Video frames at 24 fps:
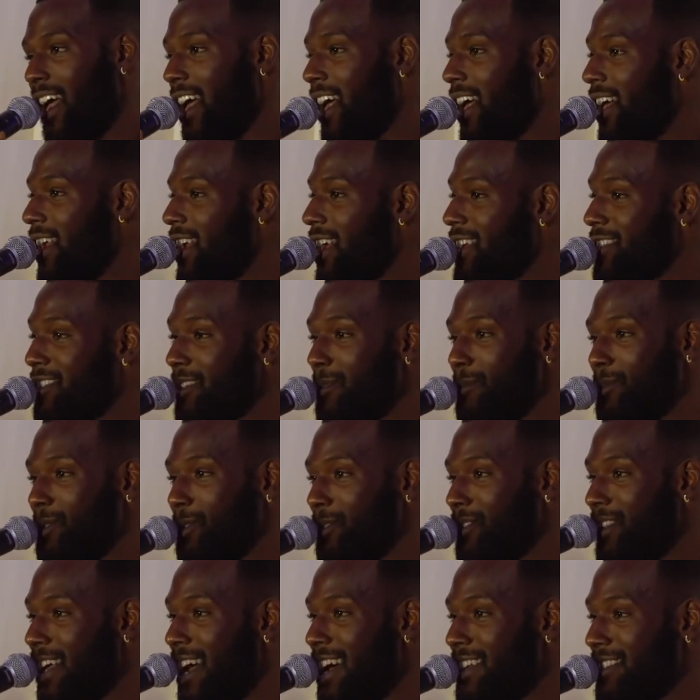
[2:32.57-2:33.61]
Hey, that's some
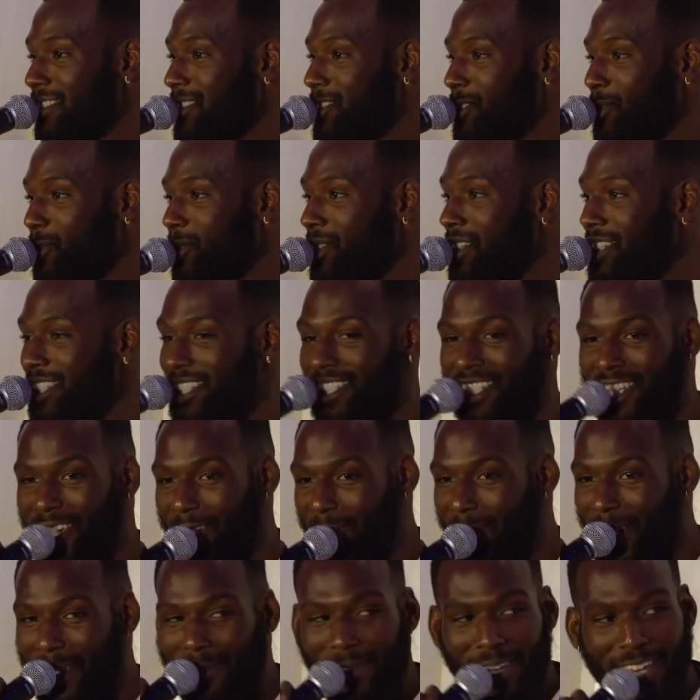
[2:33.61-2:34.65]
2020
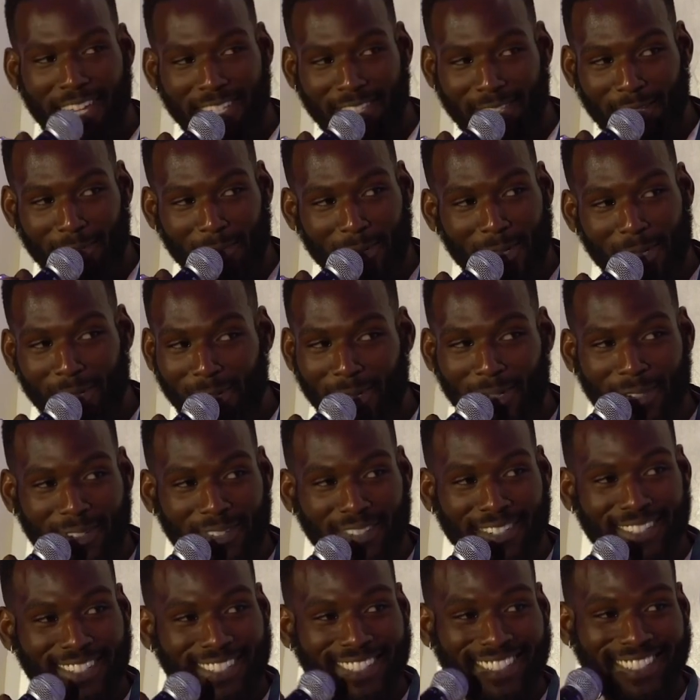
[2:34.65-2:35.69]
shit. Maybe that's the
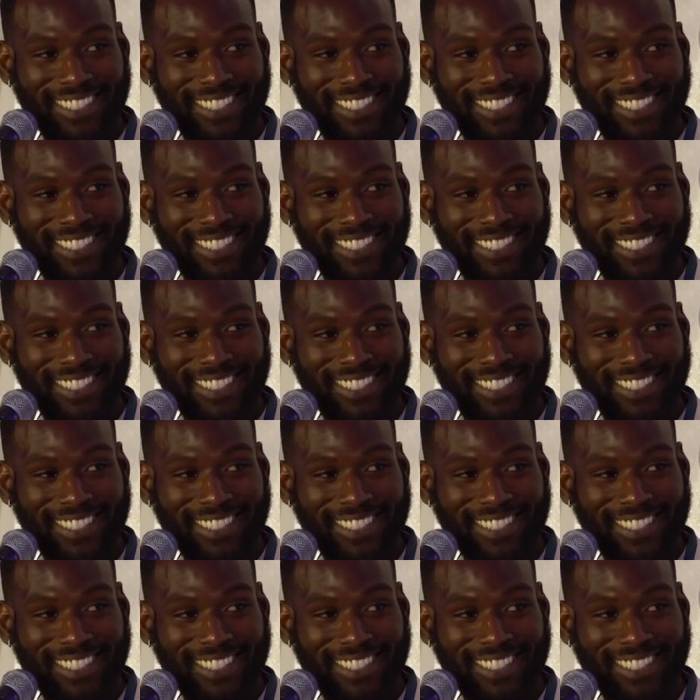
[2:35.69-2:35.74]
move.